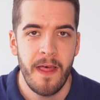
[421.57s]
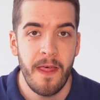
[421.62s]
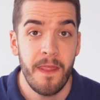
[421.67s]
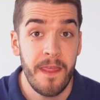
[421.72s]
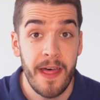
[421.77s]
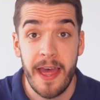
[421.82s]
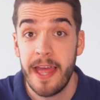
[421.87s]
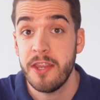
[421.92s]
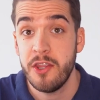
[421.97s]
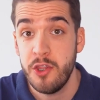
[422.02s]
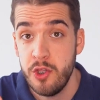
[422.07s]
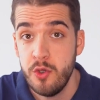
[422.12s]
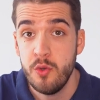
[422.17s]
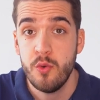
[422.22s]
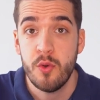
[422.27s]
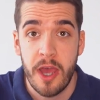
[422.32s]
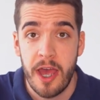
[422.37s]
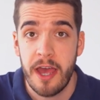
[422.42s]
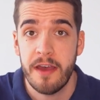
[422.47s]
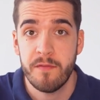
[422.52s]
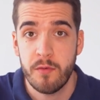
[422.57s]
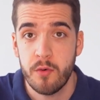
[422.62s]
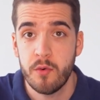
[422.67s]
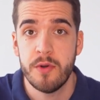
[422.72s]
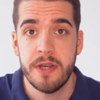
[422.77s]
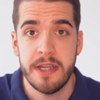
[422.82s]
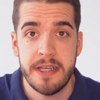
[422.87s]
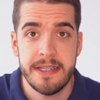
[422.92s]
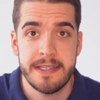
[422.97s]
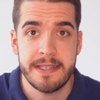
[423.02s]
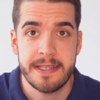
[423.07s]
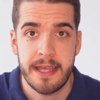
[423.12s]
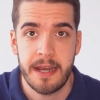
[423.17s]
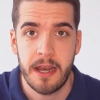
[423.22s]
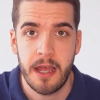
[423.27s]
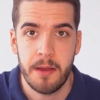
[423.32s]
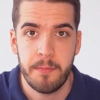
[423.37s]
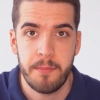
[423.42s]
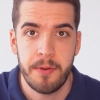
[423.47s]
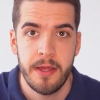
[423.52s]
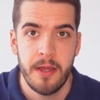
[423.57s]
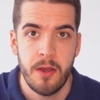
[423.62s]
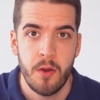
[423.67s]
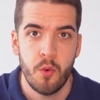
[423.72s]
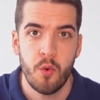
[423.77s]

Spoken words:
that you have already set up